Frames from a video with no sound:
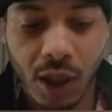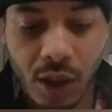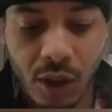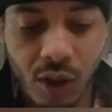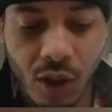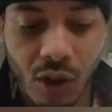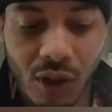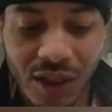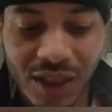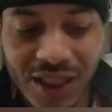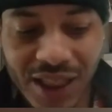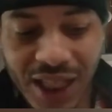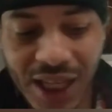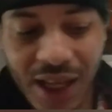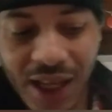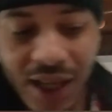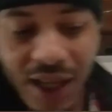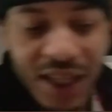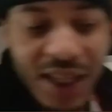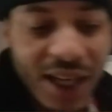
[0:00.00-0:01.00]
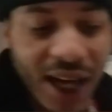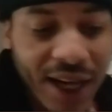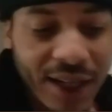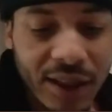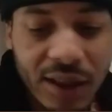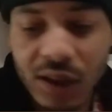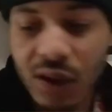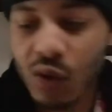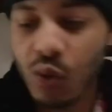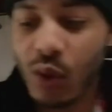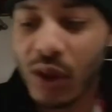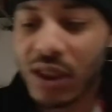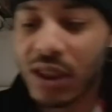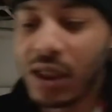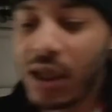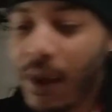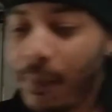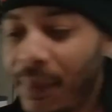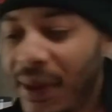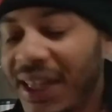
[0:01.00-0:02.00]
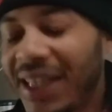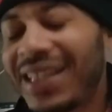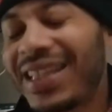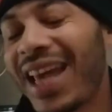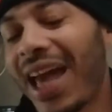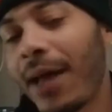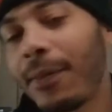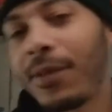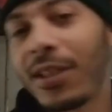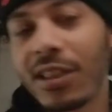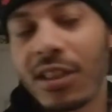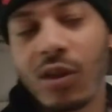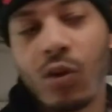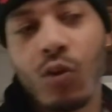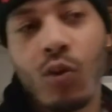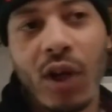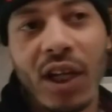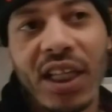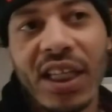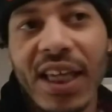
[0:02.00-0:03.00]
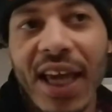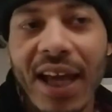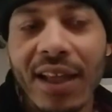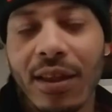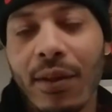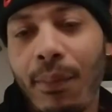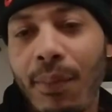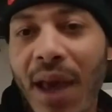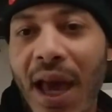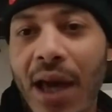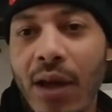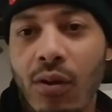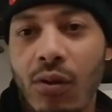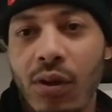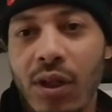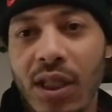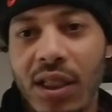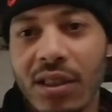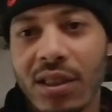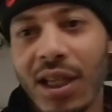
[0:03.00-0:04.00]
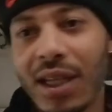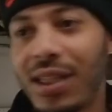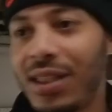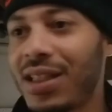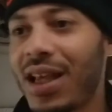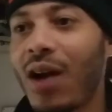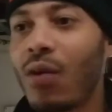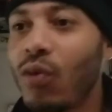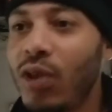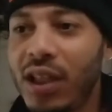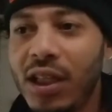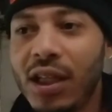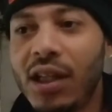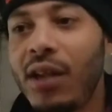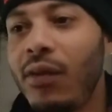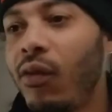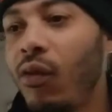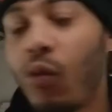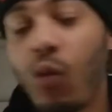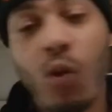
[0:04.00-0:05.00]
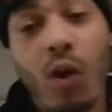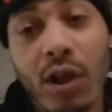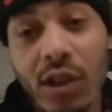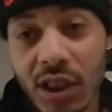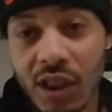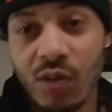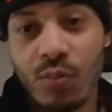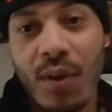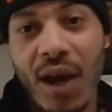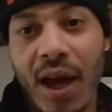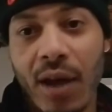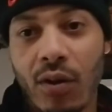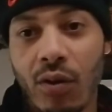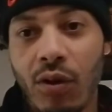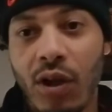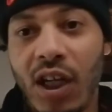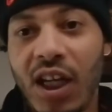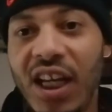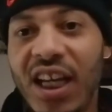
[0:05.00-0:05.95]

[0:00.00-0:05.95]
You know, and seeing he kind of switched it up and adapted to what he had to battle against. Like he said, I really didn't even want this battle.